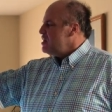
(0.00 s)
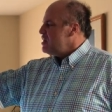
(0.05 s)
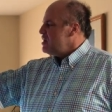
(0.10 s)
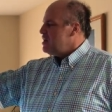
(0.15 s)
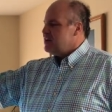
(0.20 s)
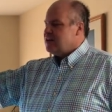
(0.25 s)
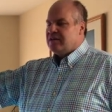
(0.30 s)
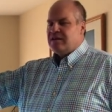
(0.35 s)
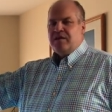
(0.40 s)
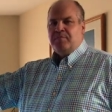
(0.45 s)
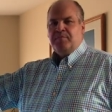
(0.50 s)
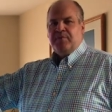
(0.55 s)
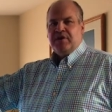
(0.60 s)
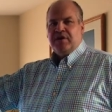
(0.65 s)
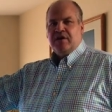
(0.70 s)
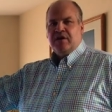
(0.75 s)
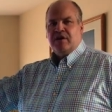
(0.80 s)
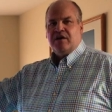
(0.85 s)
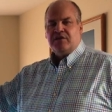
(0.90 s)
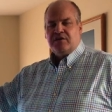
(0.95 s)
in
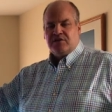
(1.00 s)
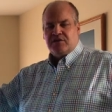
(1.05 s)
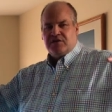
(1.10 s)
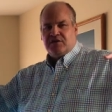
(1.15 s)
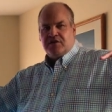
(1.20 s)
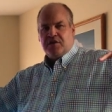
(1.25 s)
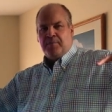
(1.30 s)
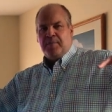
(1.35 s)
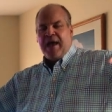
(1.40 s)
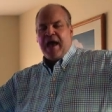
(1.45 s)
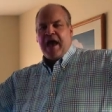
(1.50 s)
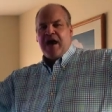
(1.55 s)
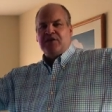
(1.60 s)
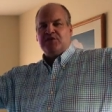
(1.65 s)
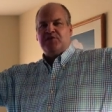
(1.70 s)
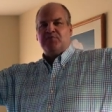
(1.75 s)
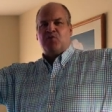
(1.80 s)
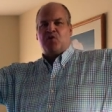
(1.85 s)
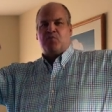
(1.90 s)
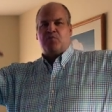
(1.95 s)
Olympia to
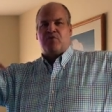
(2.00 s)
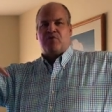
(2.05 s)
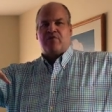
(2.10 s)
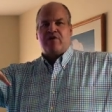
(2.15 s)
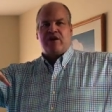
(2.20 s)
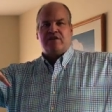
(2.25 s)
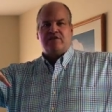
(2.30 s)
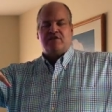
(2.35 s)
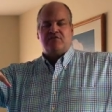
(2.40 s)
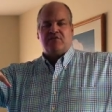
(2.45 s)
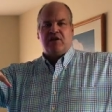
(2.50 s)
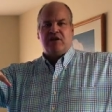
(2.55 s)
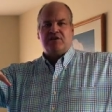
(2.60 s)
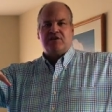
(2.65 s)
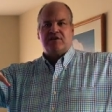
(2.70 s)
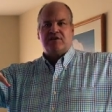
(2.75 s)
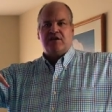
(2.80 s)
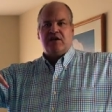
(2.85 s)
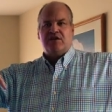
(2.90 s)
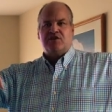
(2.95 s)
pass more progressive
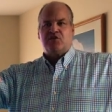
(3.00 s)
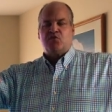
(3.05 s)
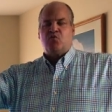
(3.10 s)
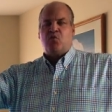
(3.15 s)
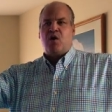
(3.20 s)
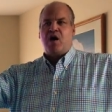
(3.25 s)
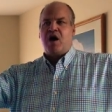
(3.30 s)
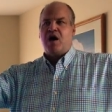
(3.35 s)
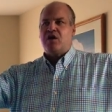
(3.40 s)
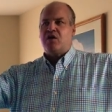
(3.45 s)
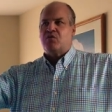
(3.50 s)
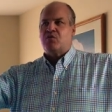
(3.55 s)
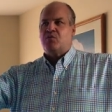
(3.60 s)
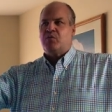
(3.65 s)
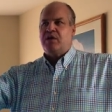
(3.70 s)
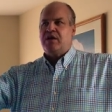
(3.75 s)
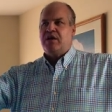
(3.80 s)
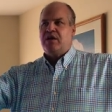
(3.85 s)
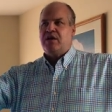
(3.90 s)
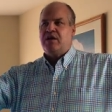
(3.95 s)
legislation? Why are
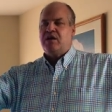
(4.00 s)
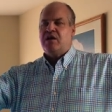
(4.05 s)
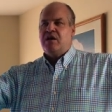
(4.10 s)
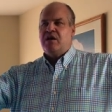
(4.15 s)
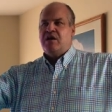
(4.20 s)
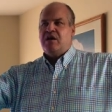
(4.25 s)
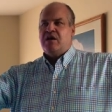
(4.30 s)
we